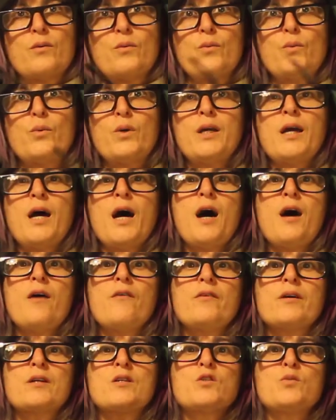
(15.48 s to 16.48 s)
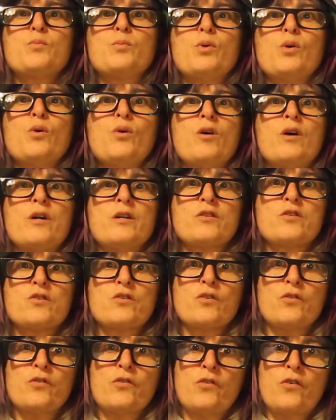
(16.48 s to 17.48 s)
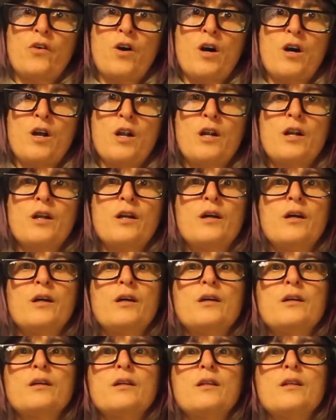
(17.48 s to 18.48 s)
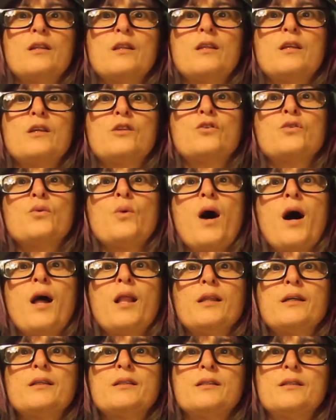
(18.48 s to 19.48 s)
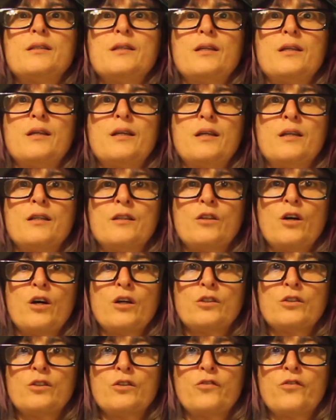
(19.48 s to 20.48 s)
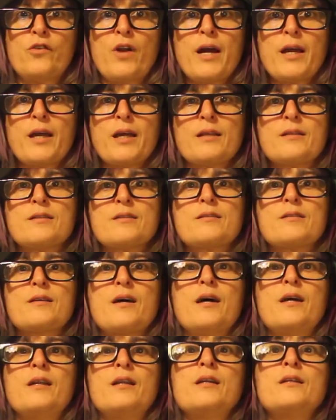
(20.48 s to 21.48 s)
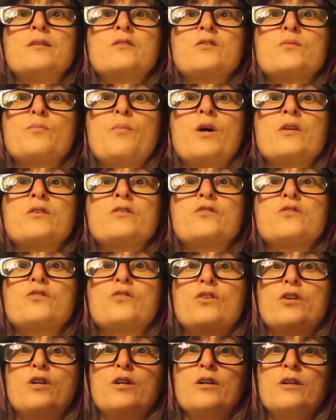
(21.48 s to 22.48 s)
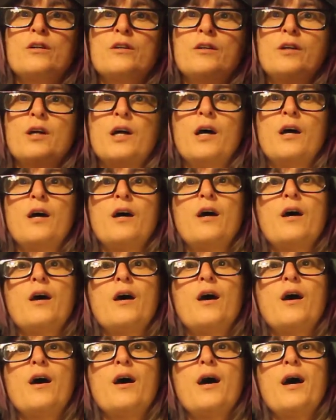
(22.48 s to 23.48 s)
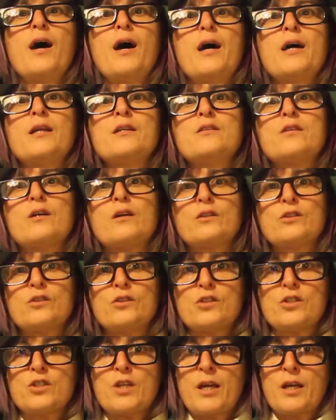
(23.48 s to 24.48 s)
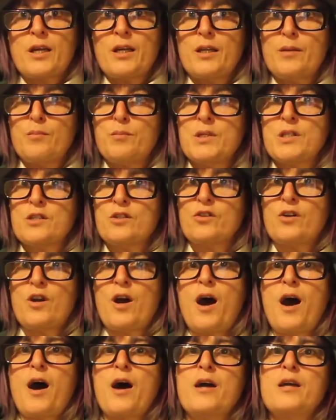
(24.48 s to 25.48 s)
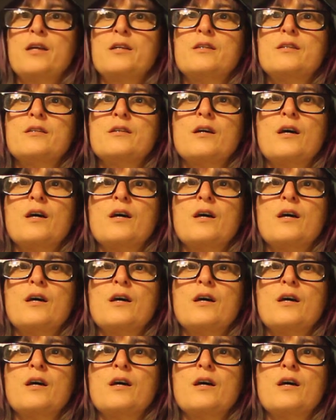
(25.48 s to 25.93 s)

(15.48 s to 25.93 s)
We have explored so far the duality in Dr. Frankenstein and his monster and Dr. Jekyll and Mr. Hyde.